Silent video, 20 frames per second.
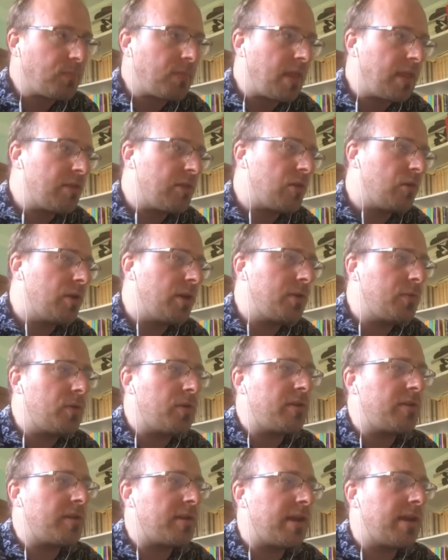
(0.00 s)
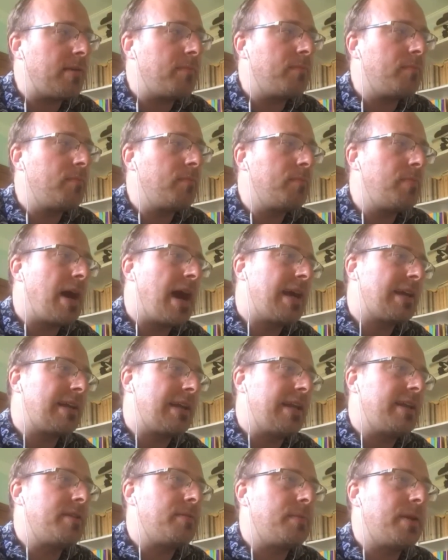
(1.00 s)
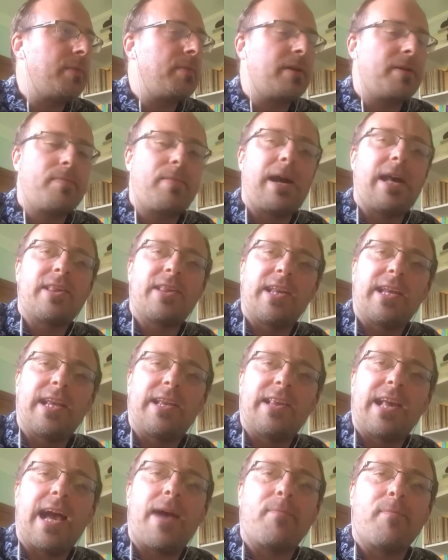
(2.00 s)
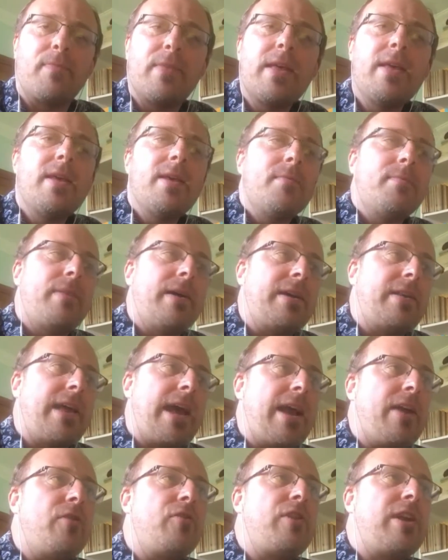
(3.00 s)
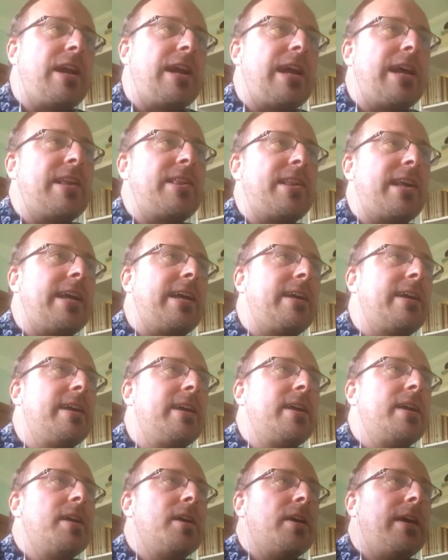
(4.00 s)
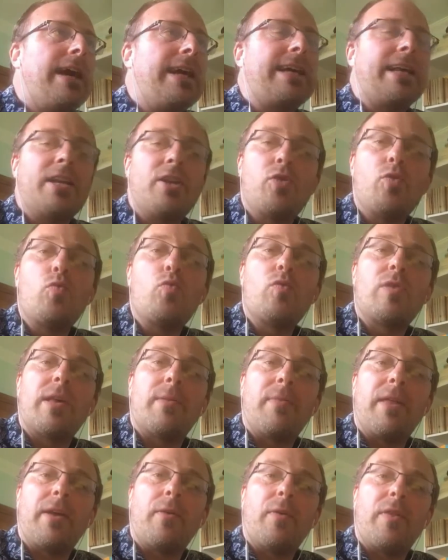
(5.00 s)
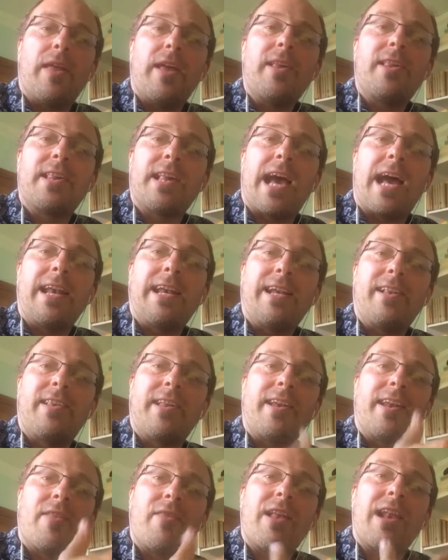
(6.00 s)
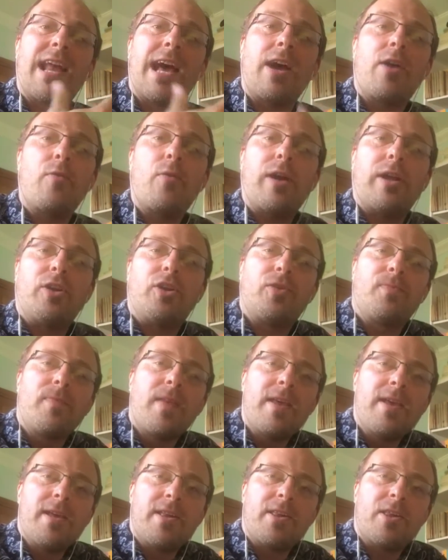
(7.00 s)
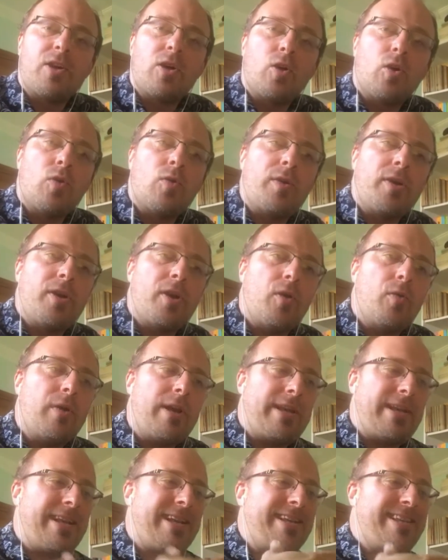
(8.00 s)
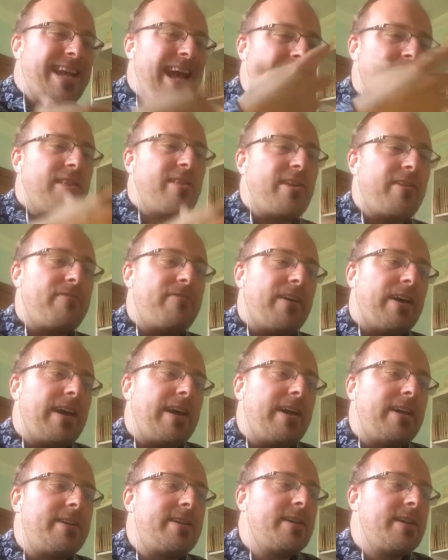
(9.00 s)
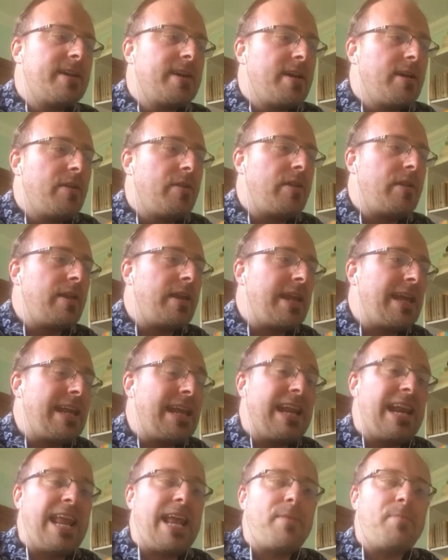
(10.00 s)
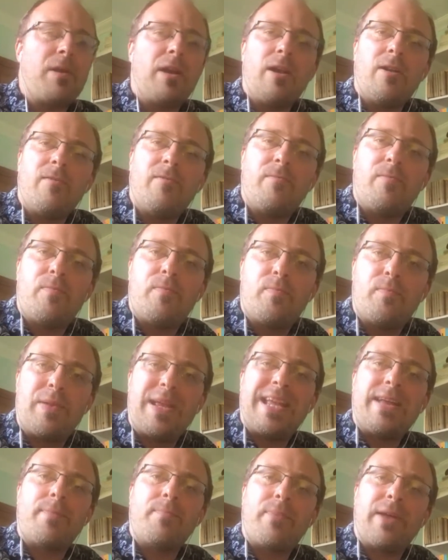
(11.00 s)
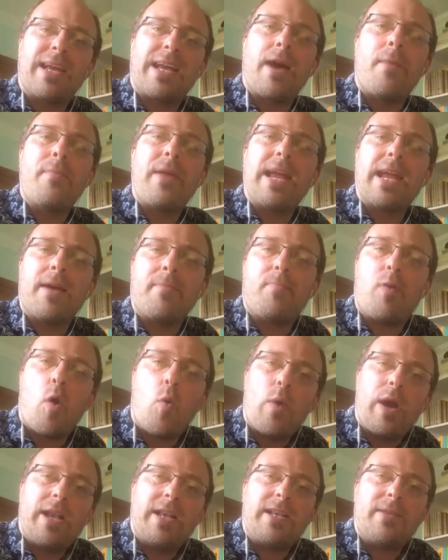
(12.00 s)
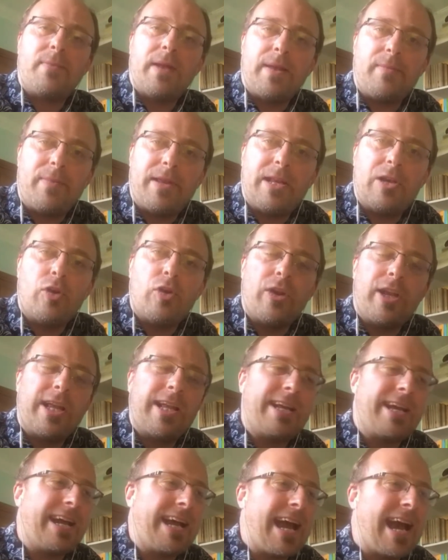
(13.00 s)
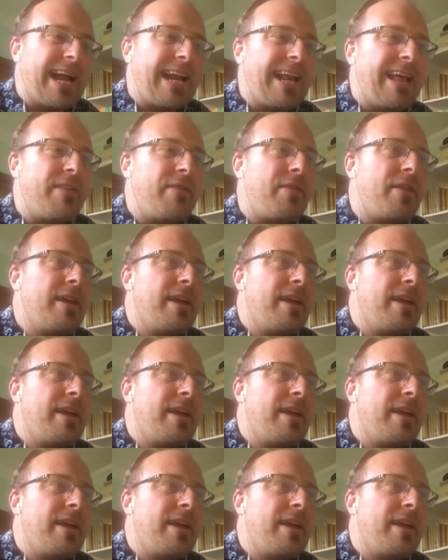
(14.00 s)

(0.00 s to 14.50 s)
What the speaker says: So it was partly to be able to pass an exam, but then realising I can do something with this, and it's another language. So, you know, it intensified the label of becoming a poet, maybe learning Cynghanedd